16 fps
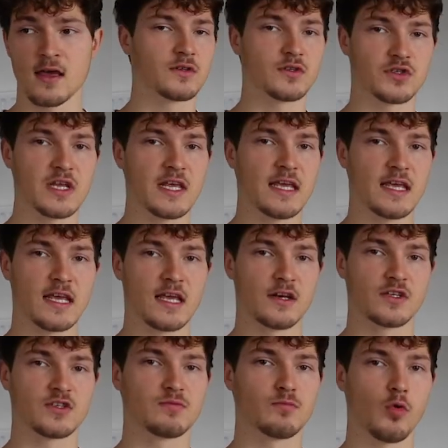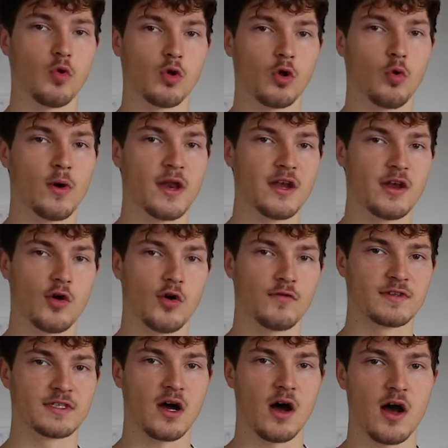Just eating in a smaller window
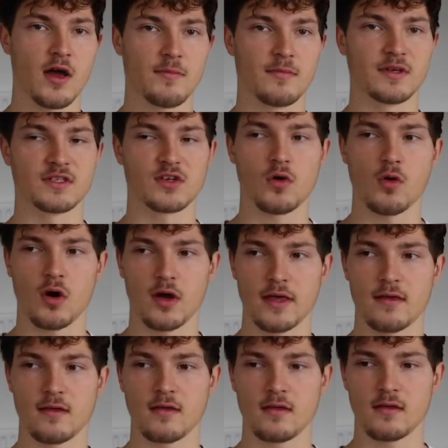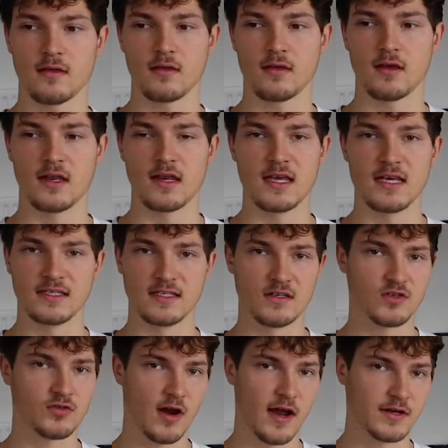of time is quite an easy
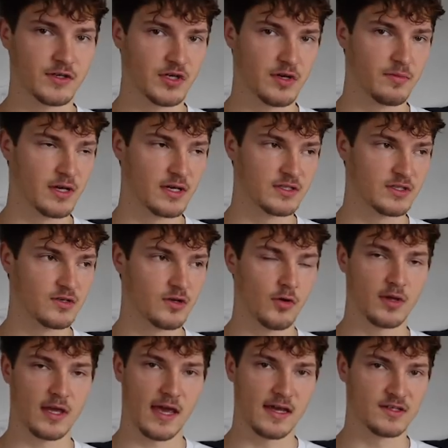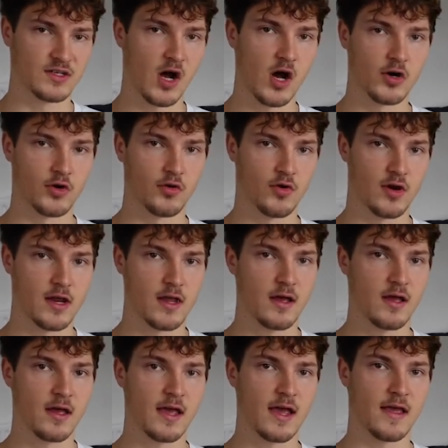strategy because you don't get as hungry
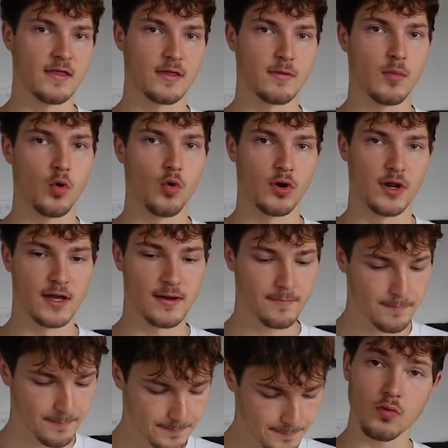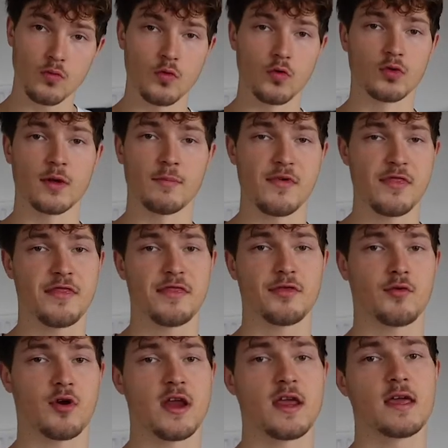in the morning. Rule number
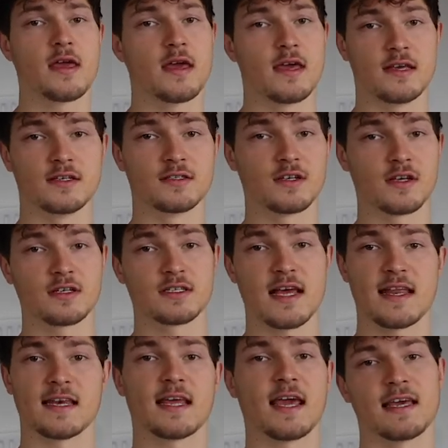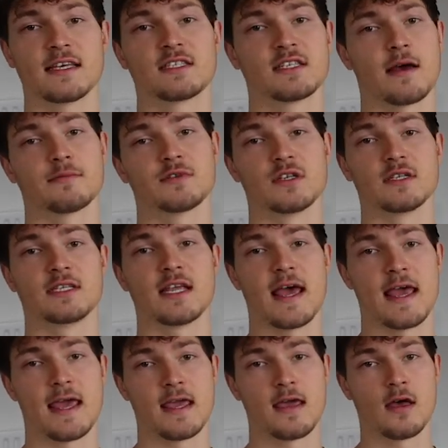three is 10k steps a
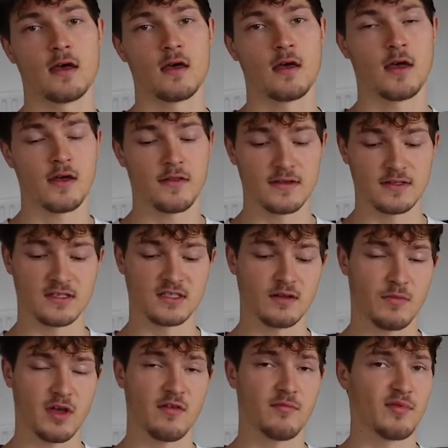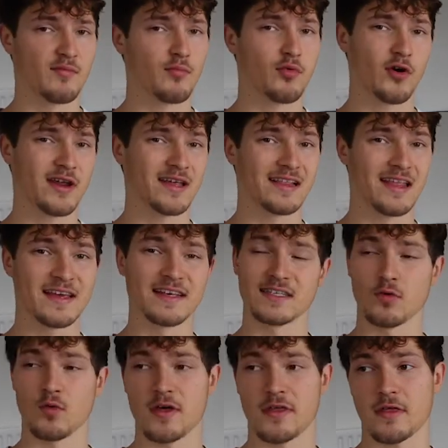day. This is something I've been pretty
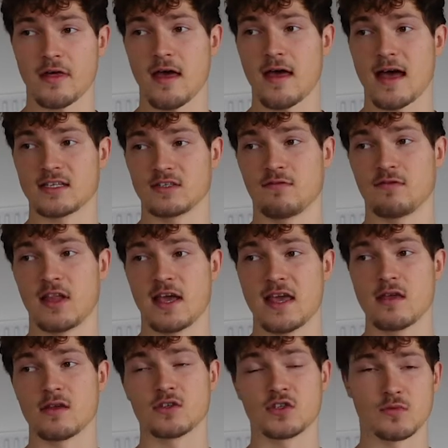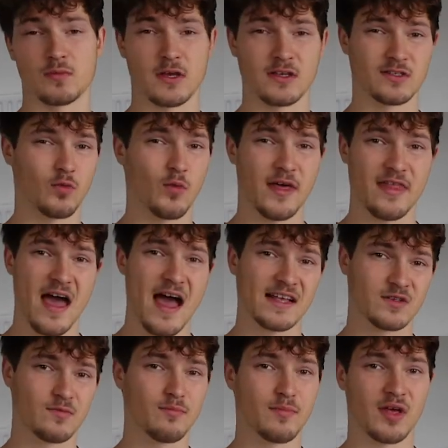lazy with as of late just because the weather
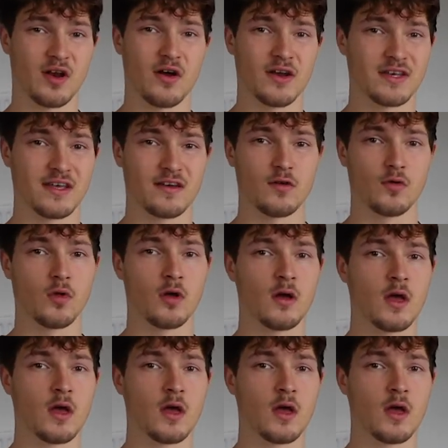hasn't been ideal.